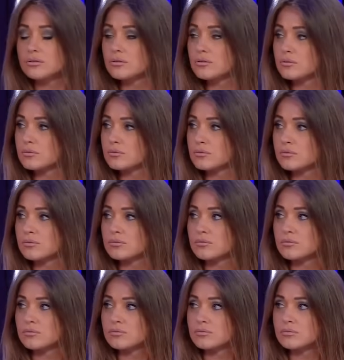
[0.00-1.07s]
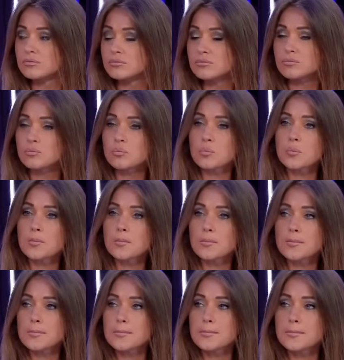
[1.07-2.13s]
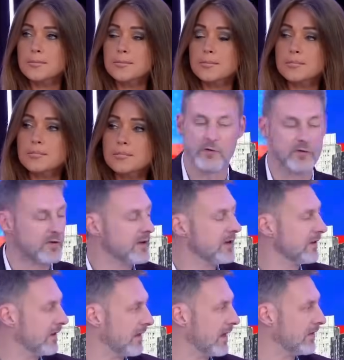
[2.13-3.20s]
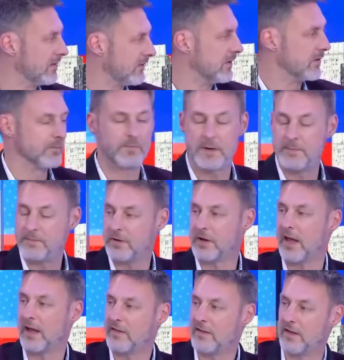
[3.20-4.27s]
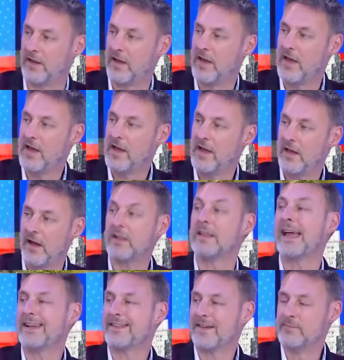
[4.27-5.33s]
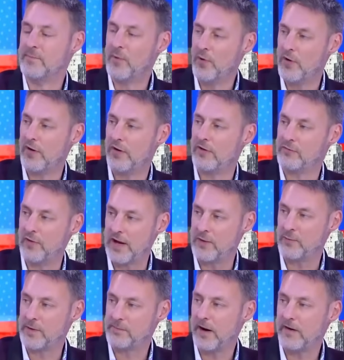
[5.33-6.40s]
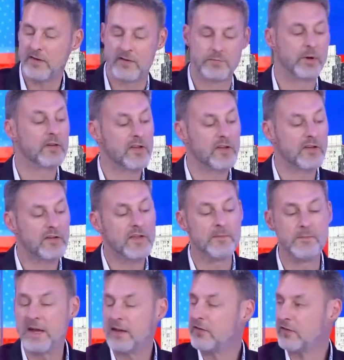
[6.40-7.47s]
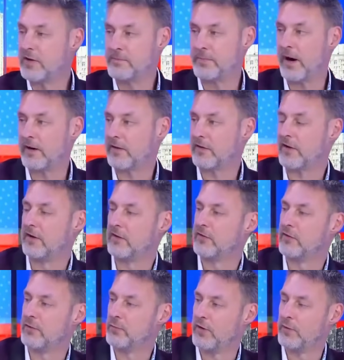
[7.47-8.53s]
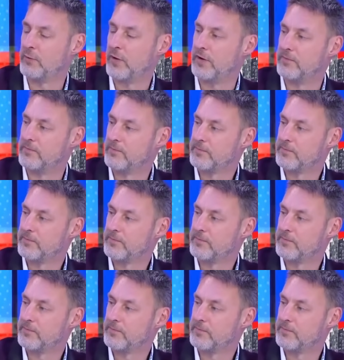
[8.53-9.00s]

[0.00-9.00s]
turning them back, and we're seeing it across Europe. We're seeing you know. People are electing more right-wing parties because they see the mainstream parties aren't doing what they want.